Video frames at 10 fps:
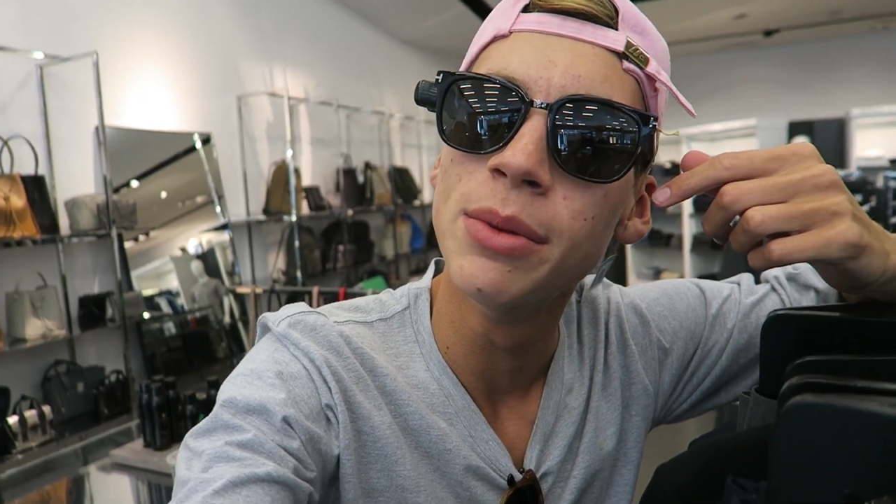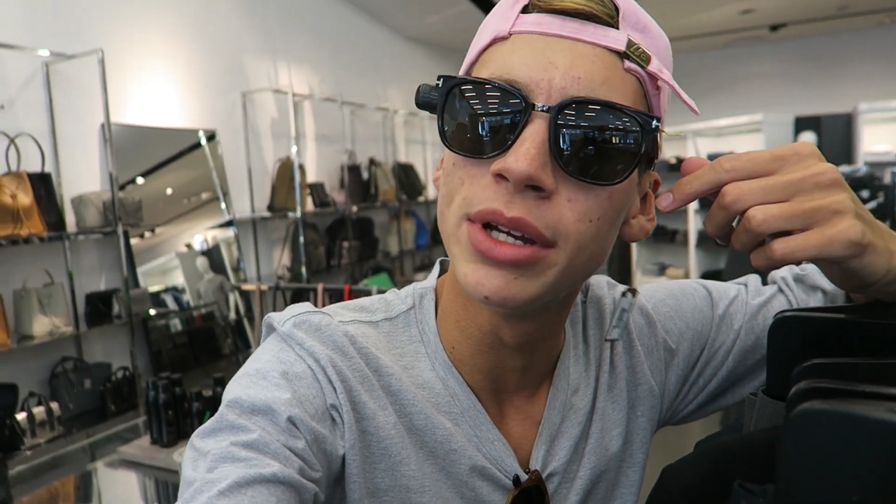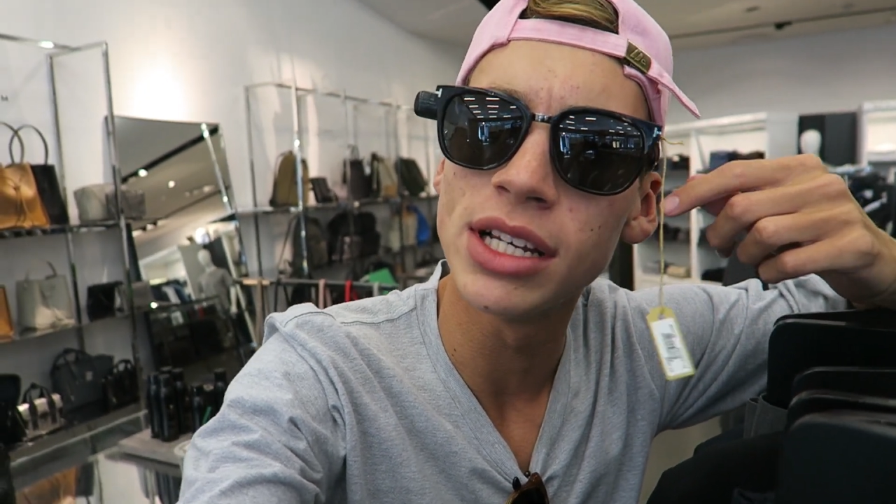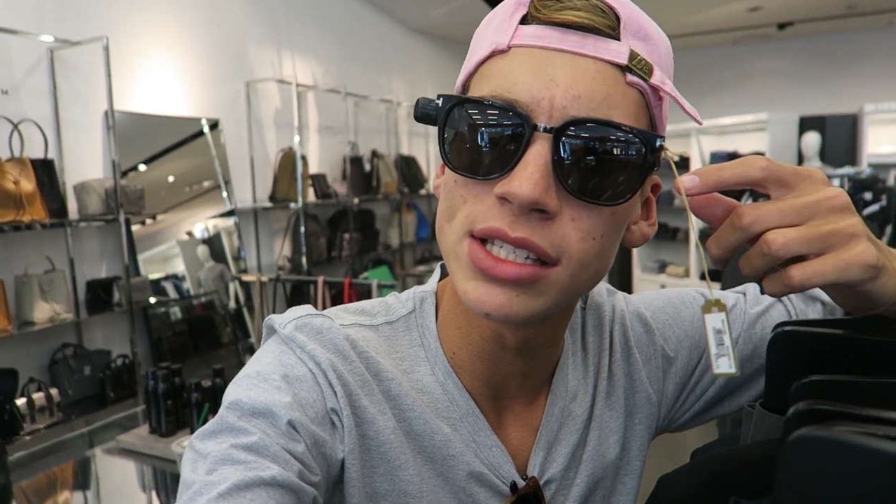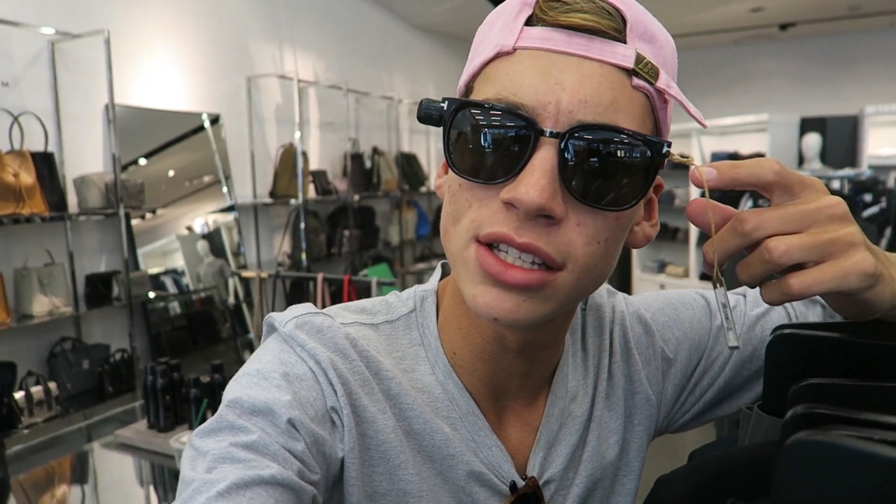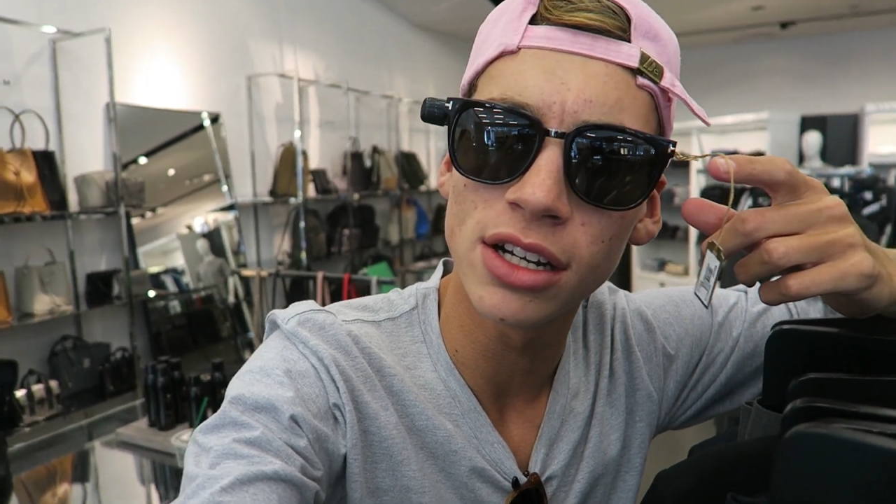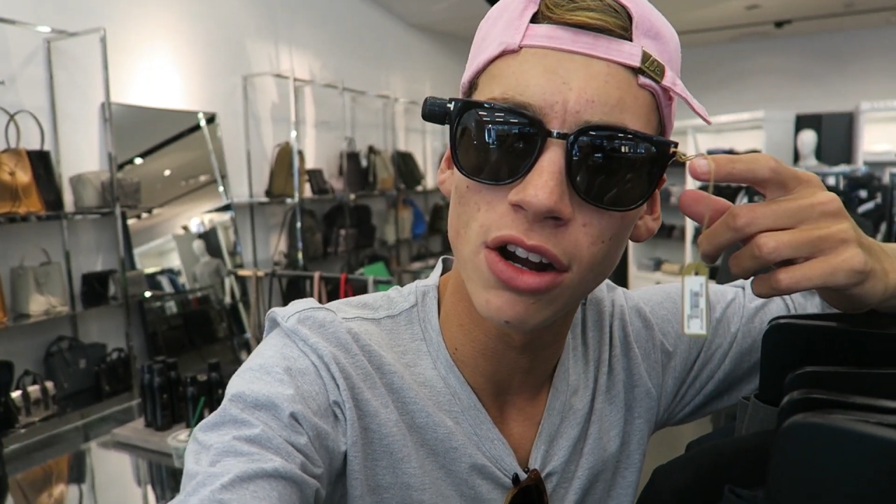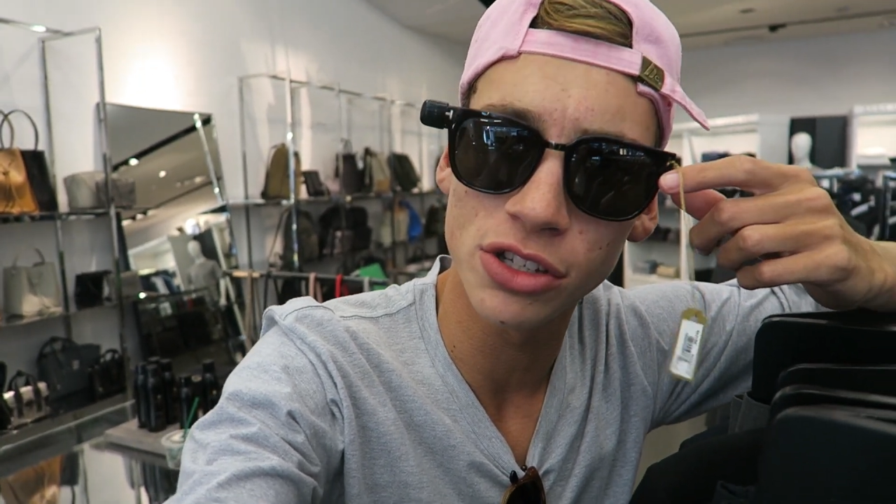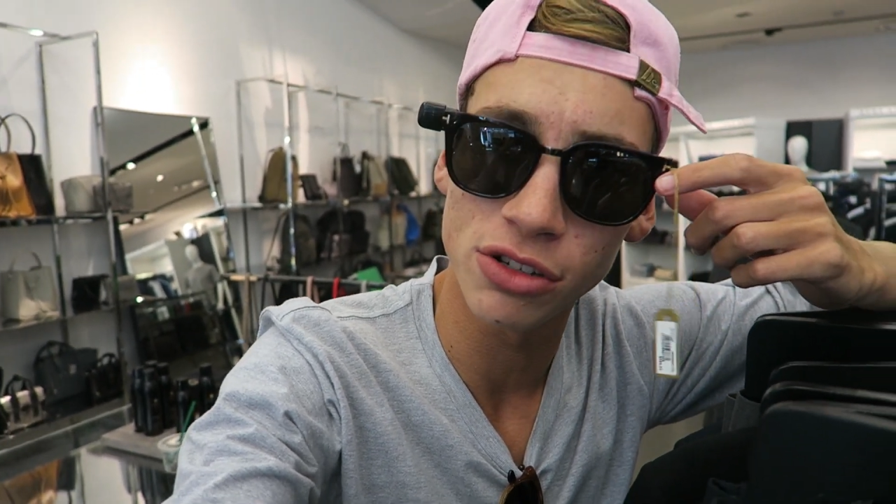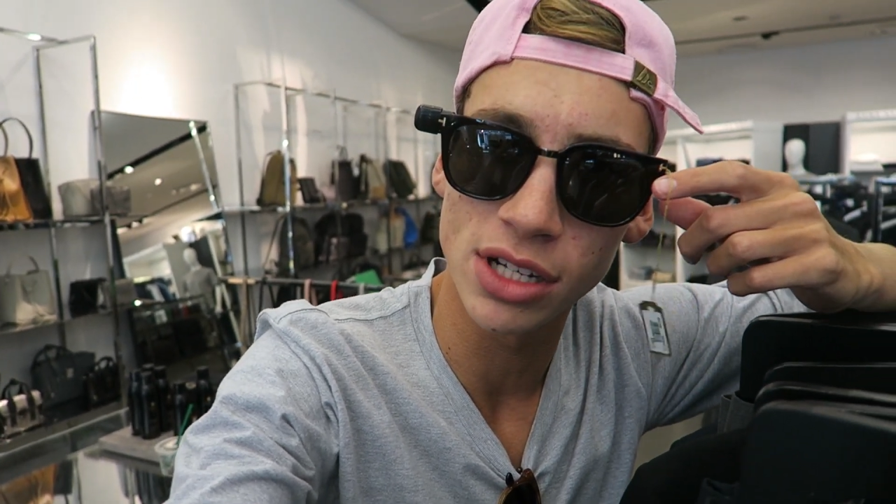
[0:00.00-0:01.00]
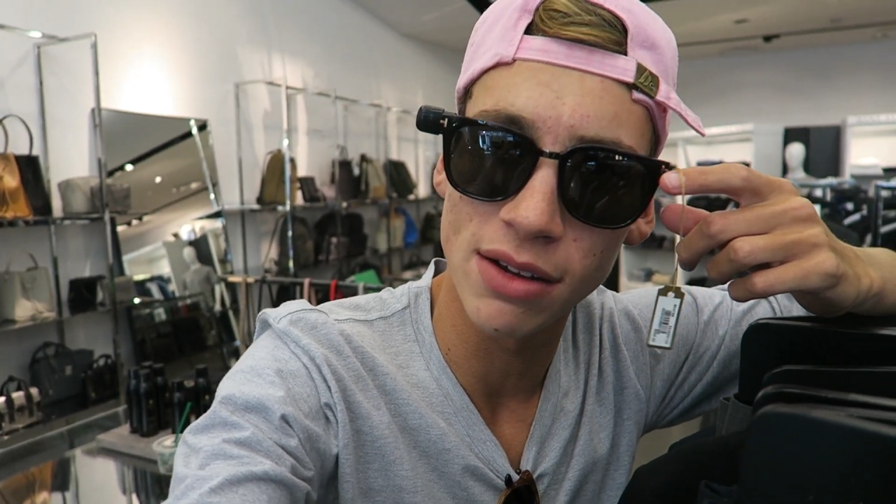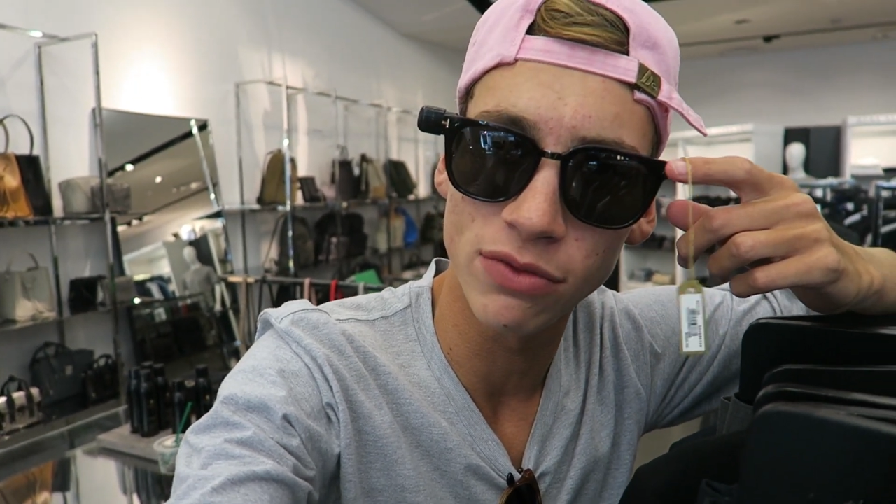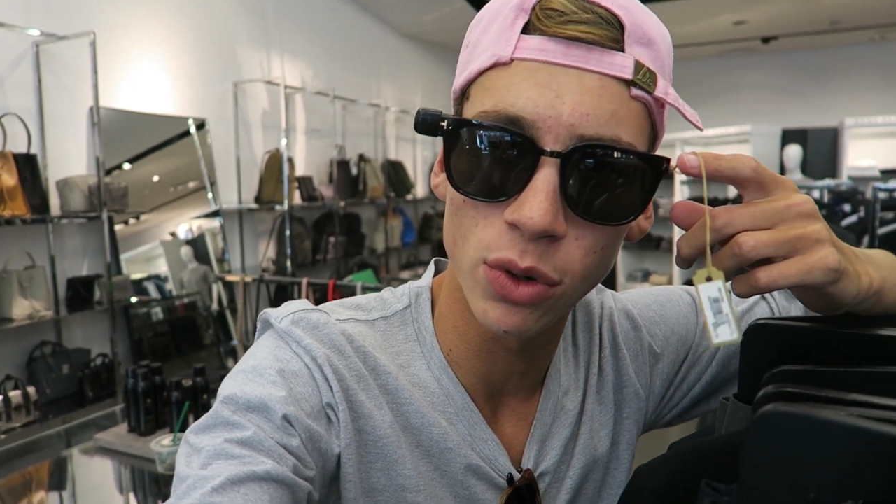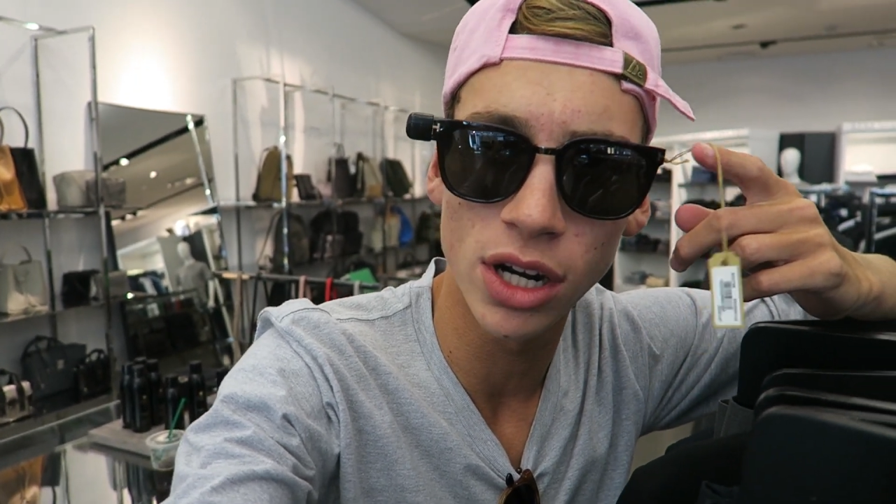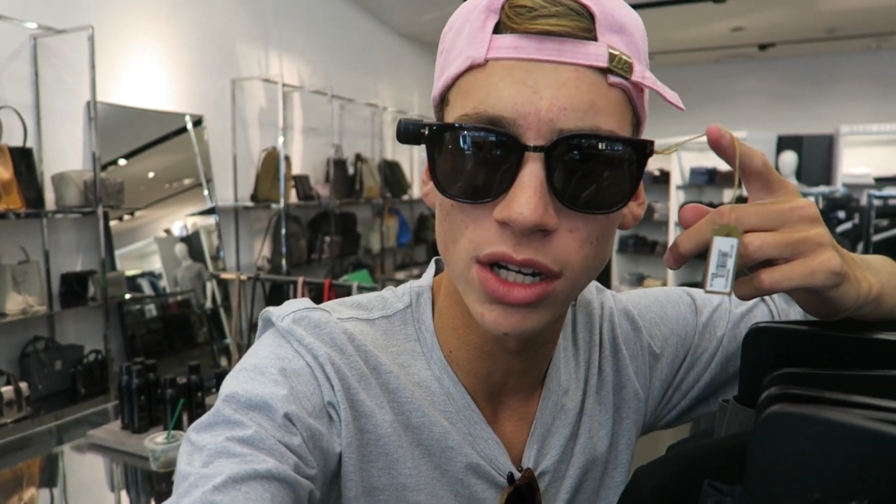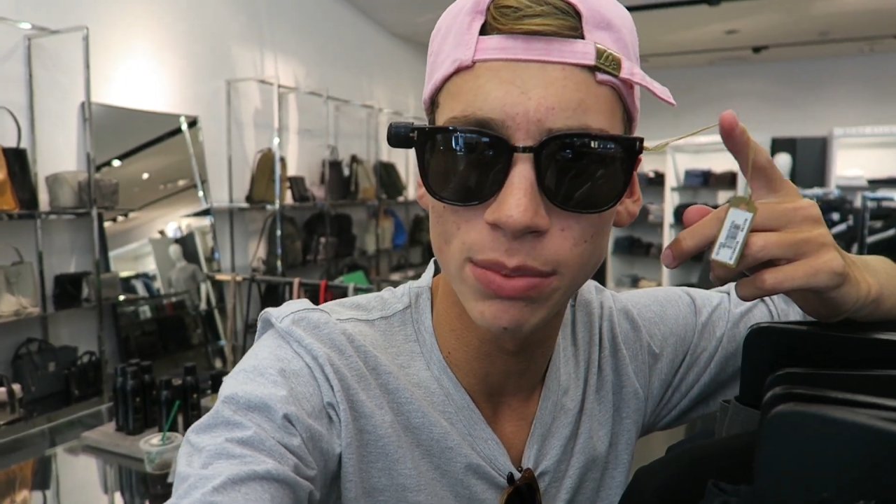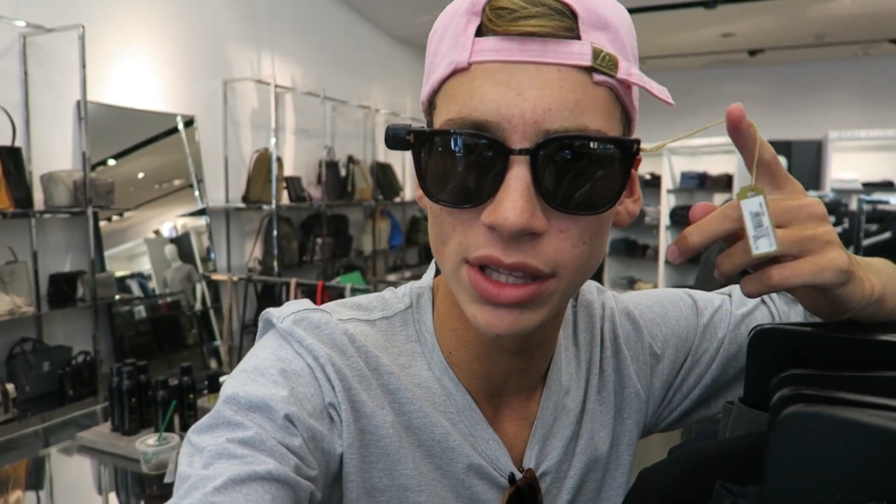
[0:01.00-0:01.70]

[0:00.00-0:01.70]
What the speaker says: because they're also Tom Ford,